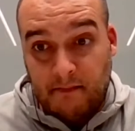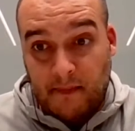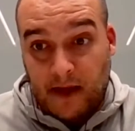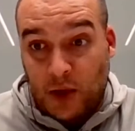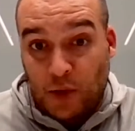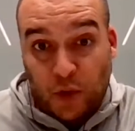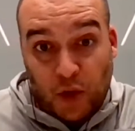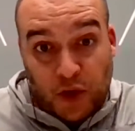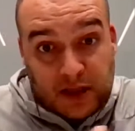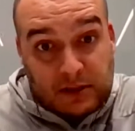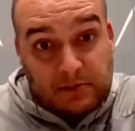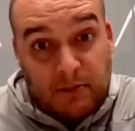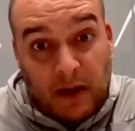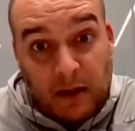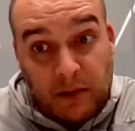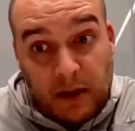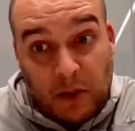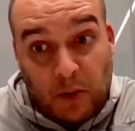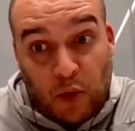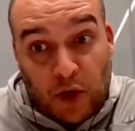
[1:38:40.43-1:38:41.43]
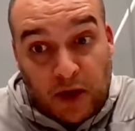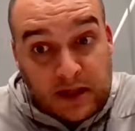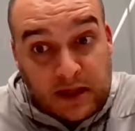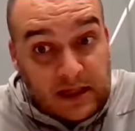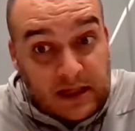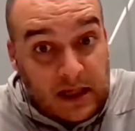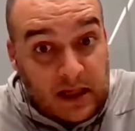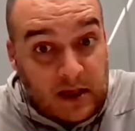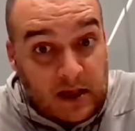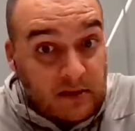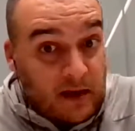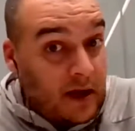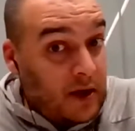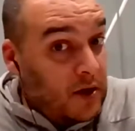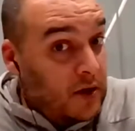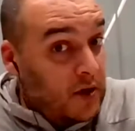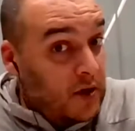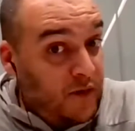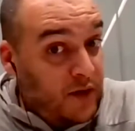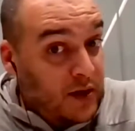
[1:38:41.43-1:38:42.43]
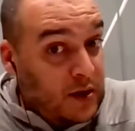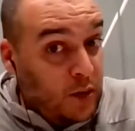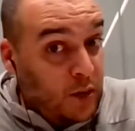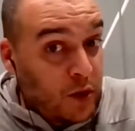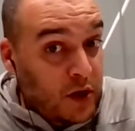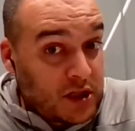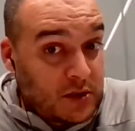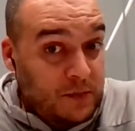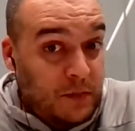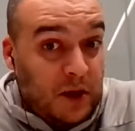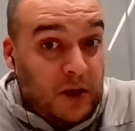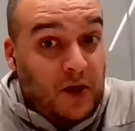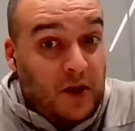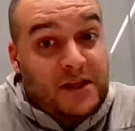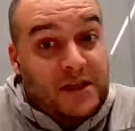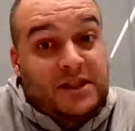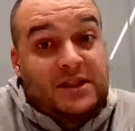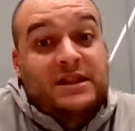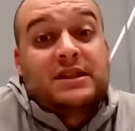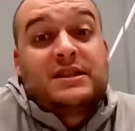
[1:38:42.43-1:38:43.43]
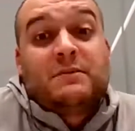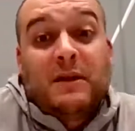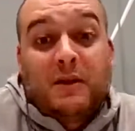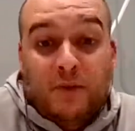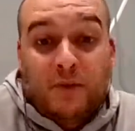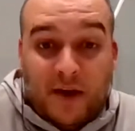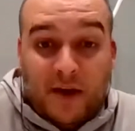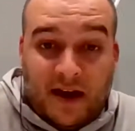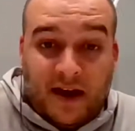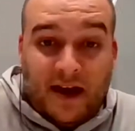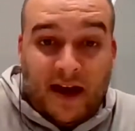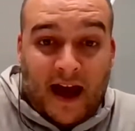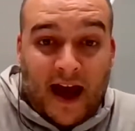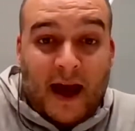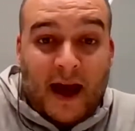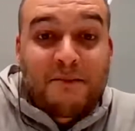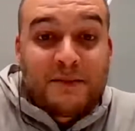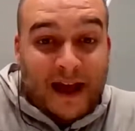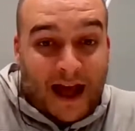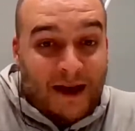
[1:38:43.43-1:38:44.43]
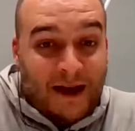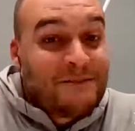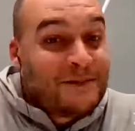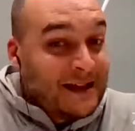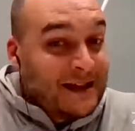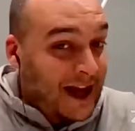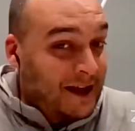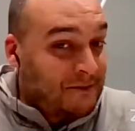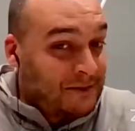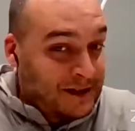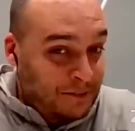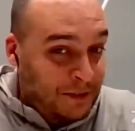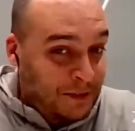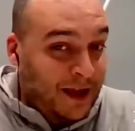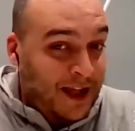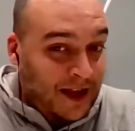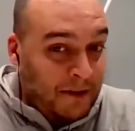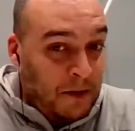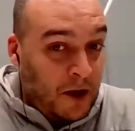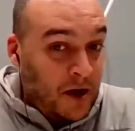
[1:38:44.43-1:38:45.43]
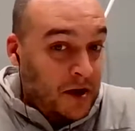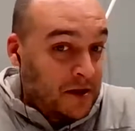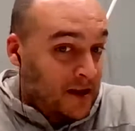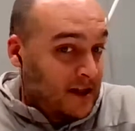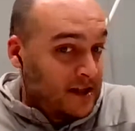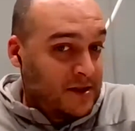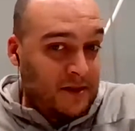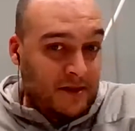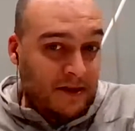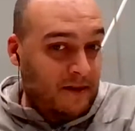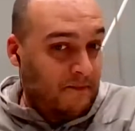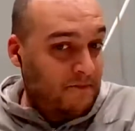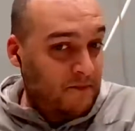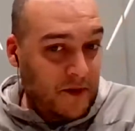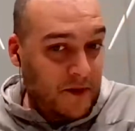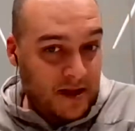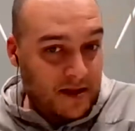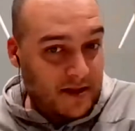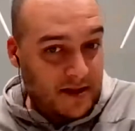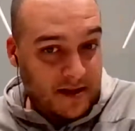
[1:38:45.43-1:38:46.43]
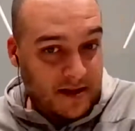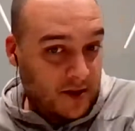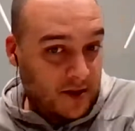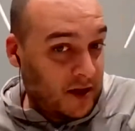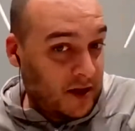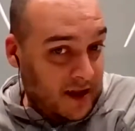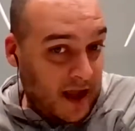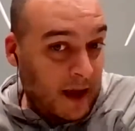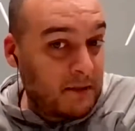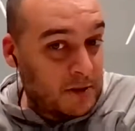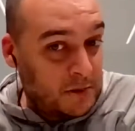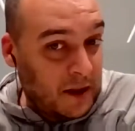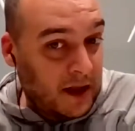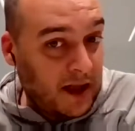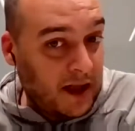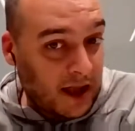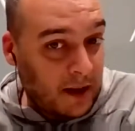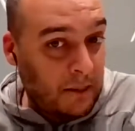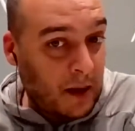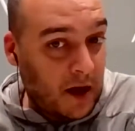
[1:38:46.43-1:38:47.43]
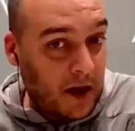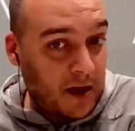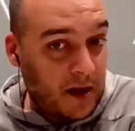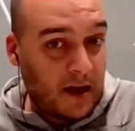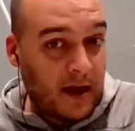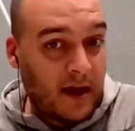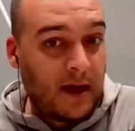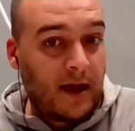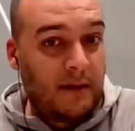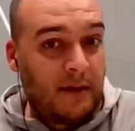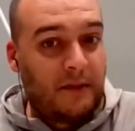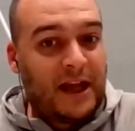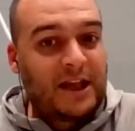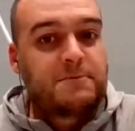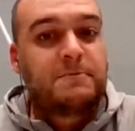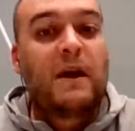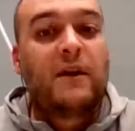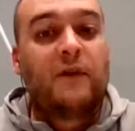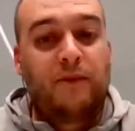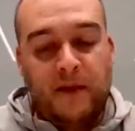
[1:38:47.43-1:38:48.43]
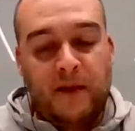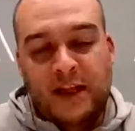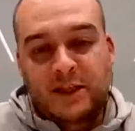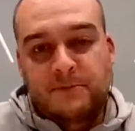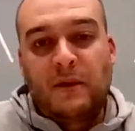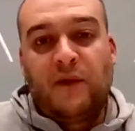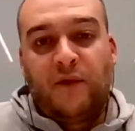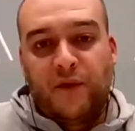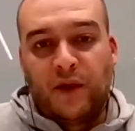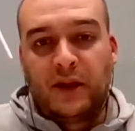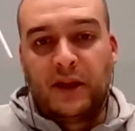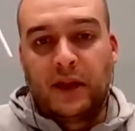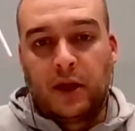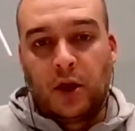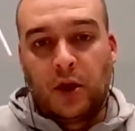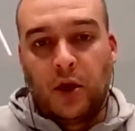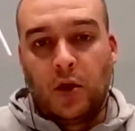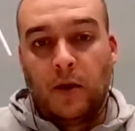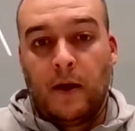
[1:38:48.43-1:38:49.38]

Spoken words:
It works. Maybe works here. I don't know if it works because this. I'm speaking about it. It's not them speaking about it. That's my feeling.